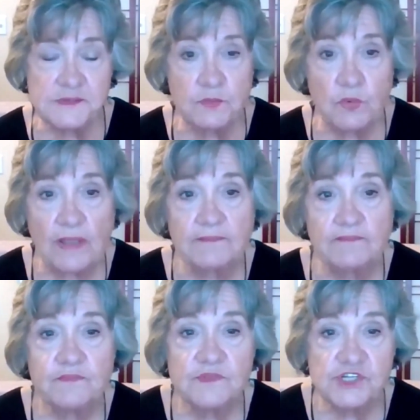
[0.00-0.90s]
case in
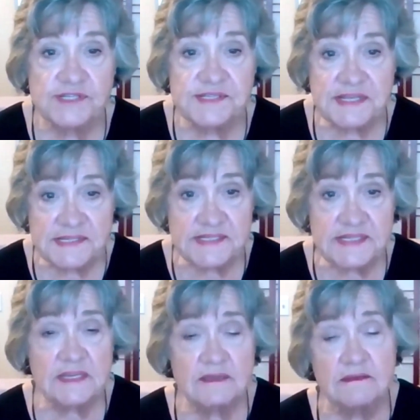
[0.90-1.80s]
point, just
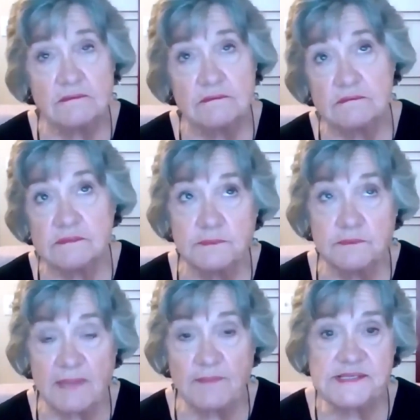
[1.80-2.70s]
6D,
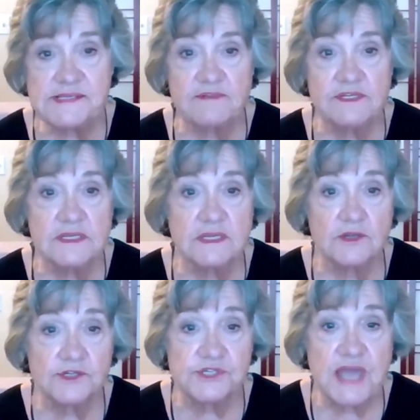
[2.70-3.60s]
maybe 70
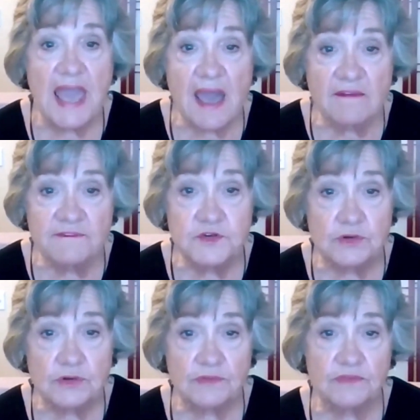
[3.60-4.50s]
years
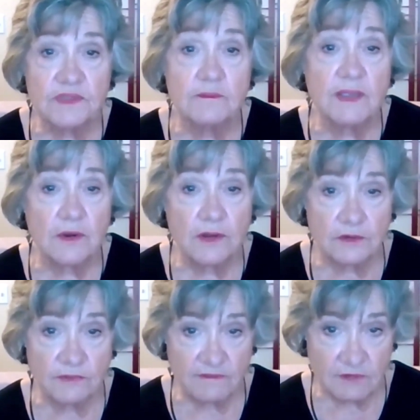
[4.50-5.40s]
after the
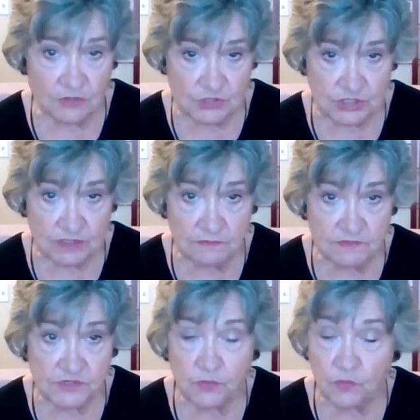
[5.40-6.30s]
American
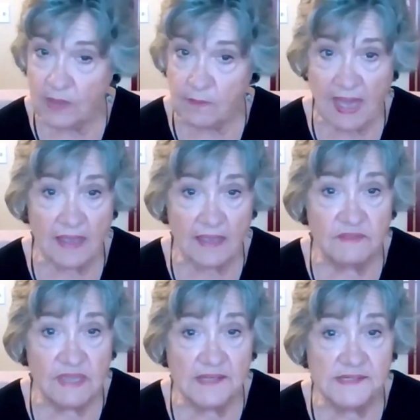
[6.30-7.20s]
Revolution, so way
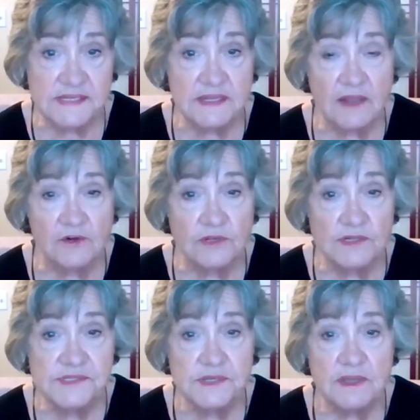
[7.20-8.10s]
back in the
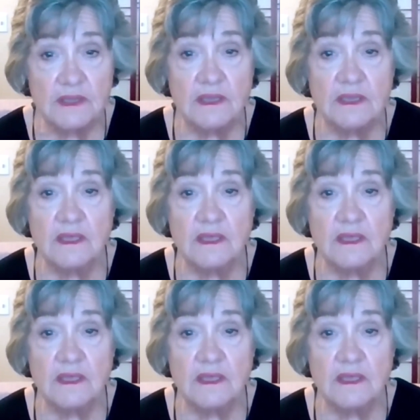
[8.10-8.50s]
1800s,